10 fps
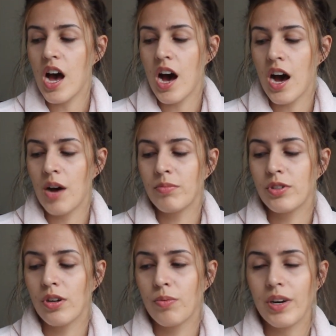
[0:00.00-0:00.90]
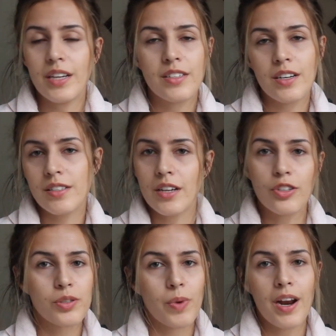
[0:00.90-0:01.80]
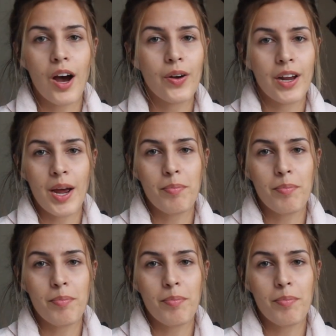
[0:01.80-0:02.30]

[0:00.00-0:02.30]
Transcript: Um, so what I did is I just went out and